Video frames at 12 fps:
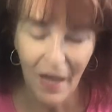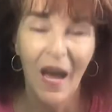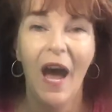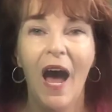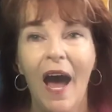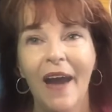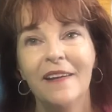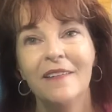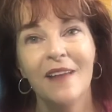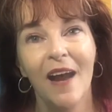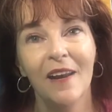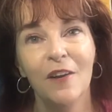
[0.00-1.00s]
I
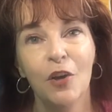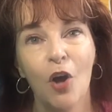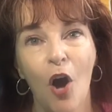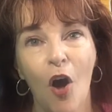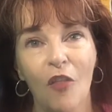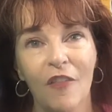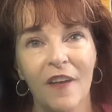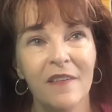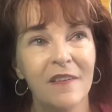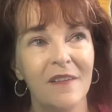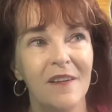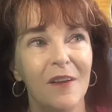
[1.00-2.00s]
decided to call
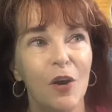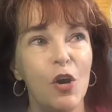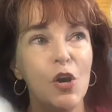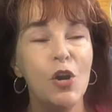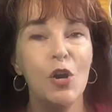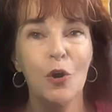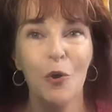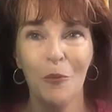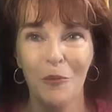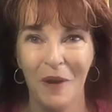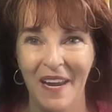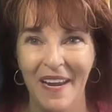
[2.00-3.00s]
this new
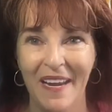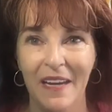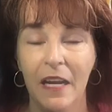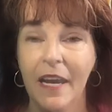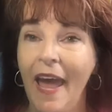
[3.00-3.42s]
plan